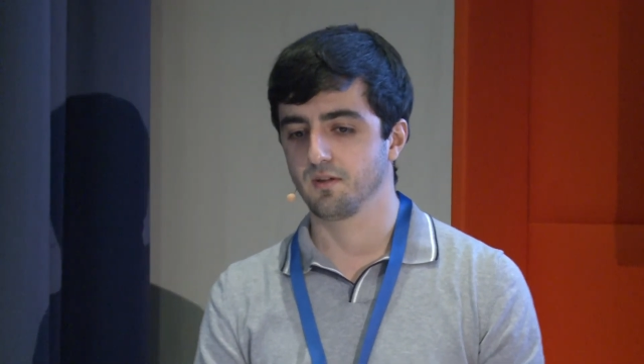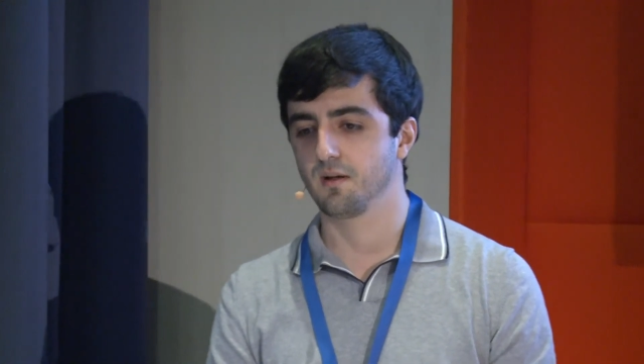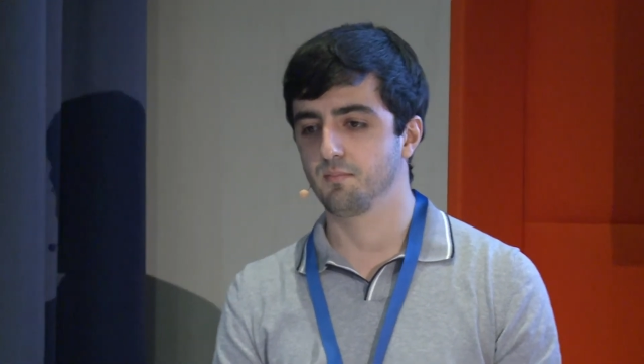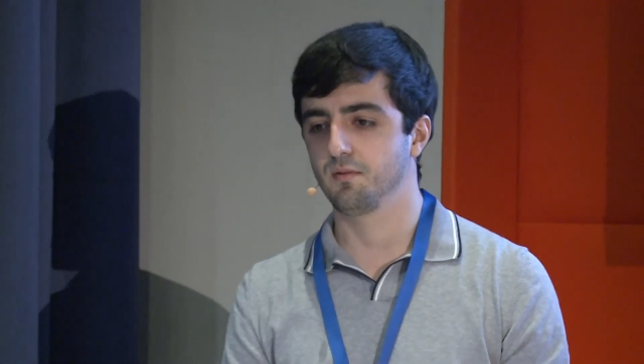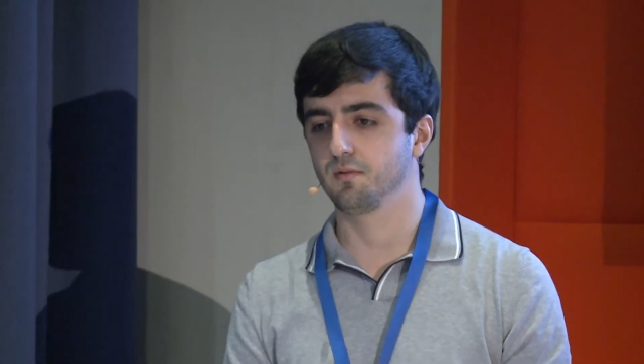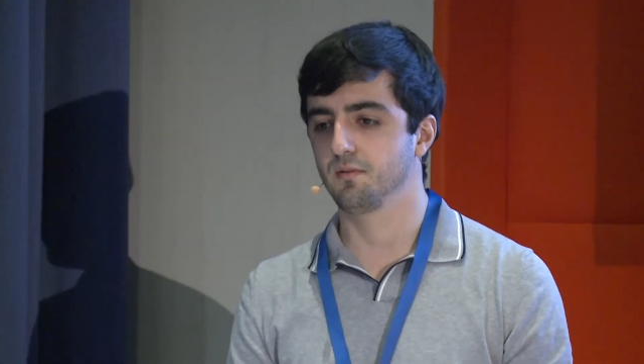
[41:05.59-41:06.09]
a
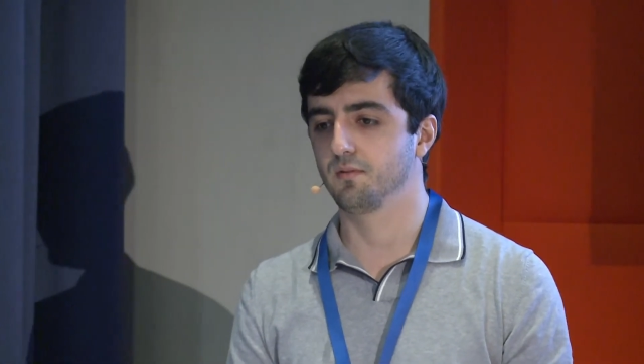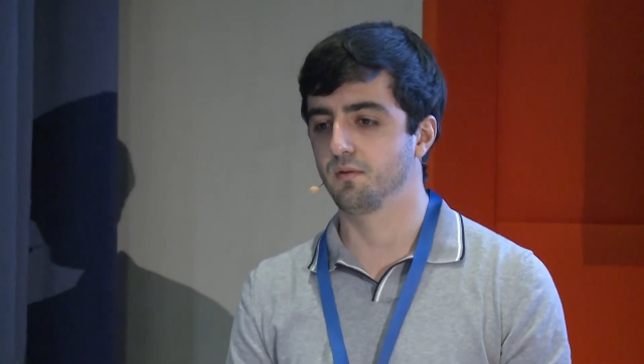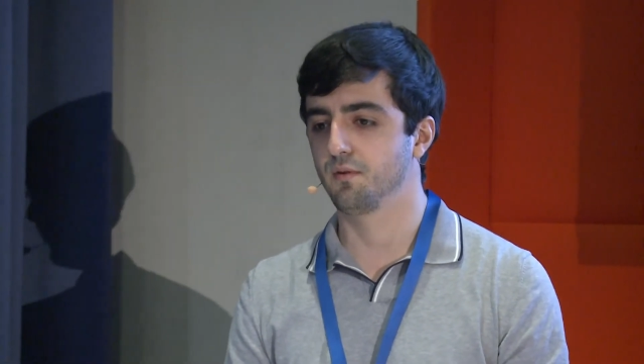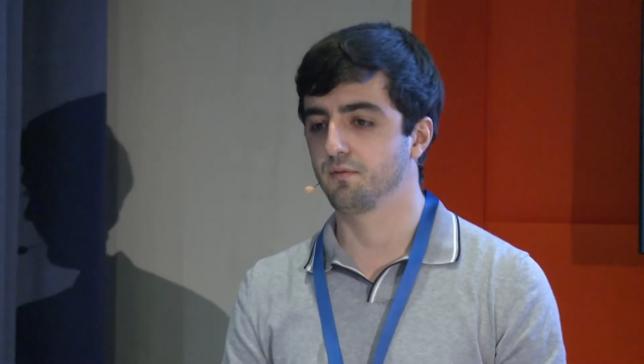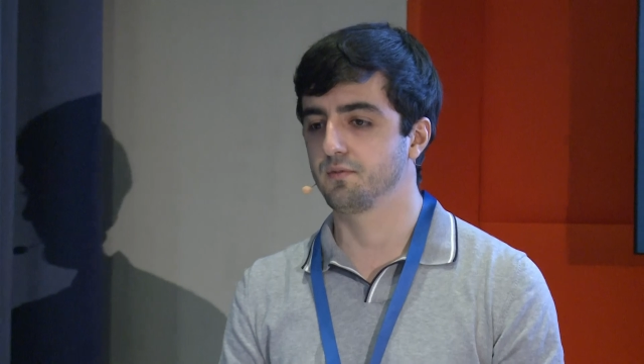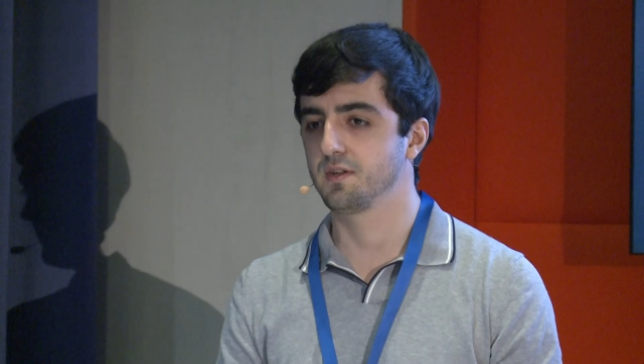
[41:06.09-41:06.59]
couple
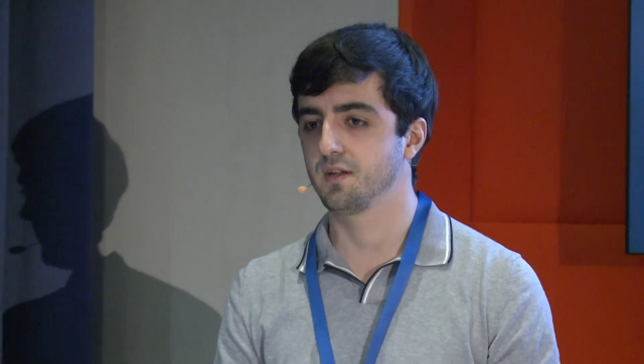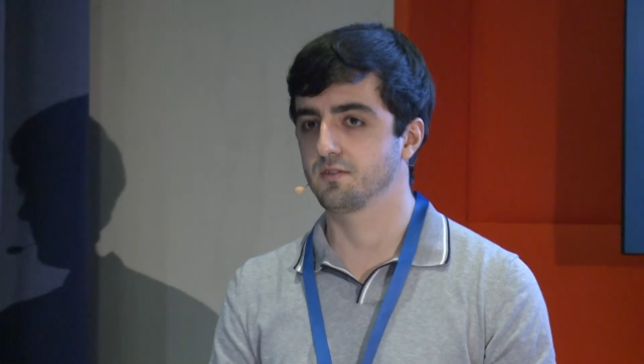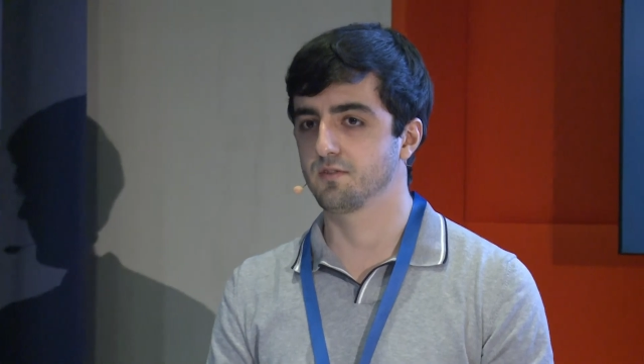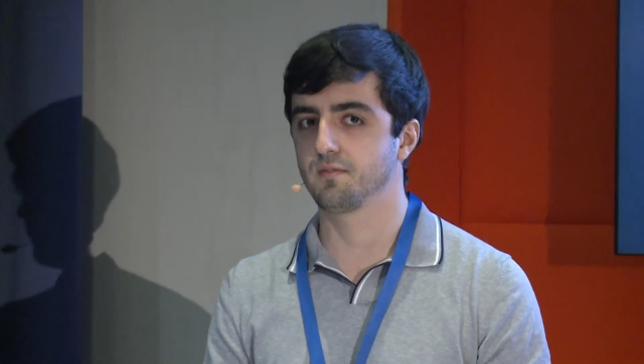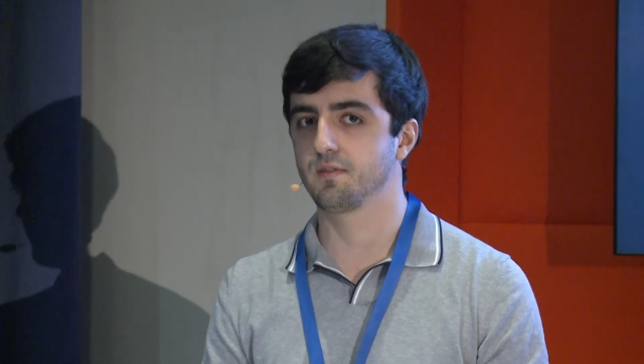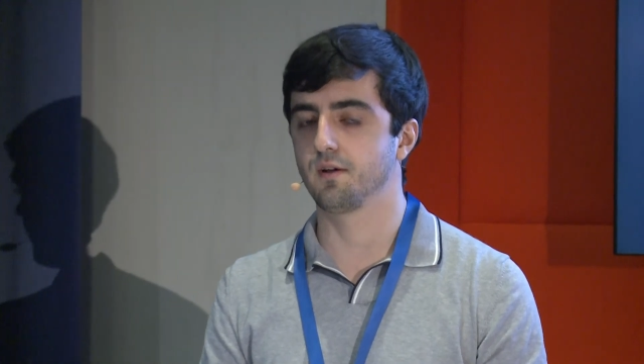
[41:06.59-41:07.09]
of
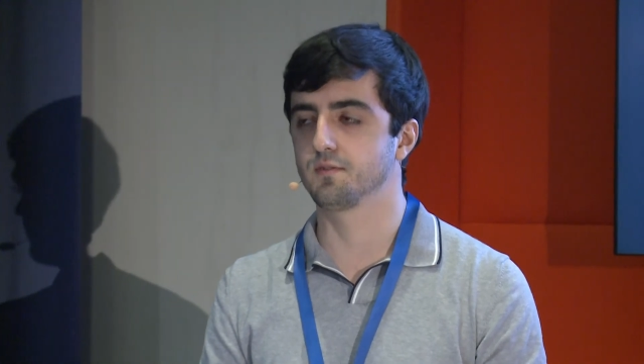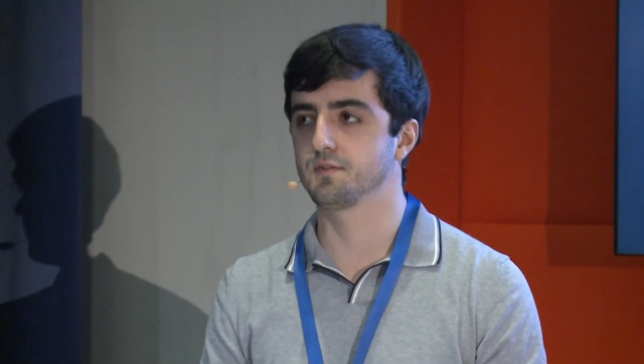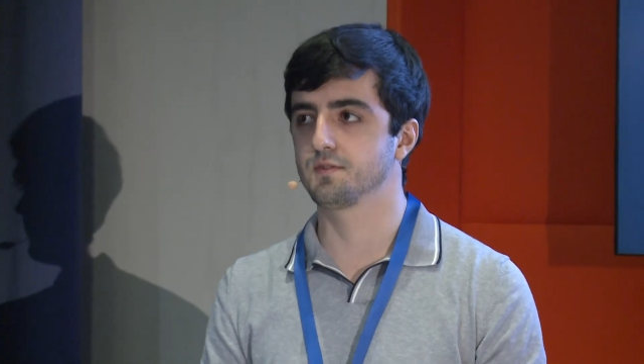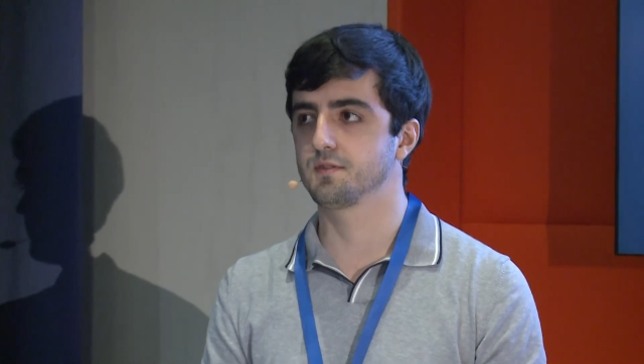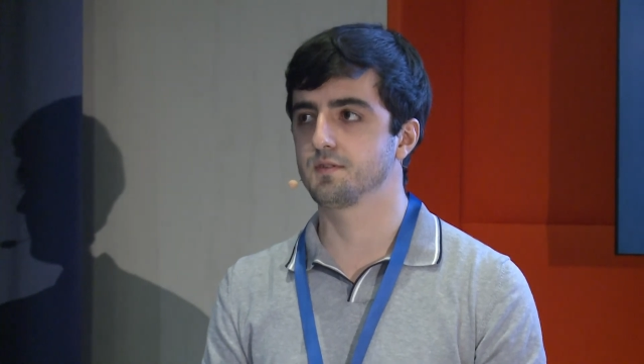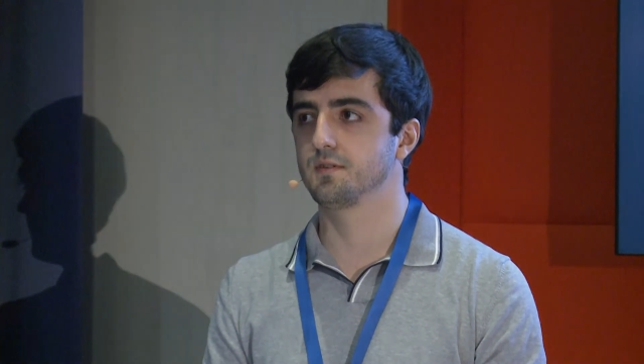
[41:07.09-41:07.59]
tens of
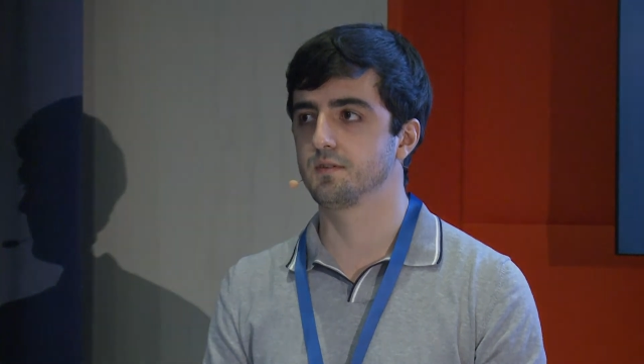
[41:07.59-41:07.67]
thousands.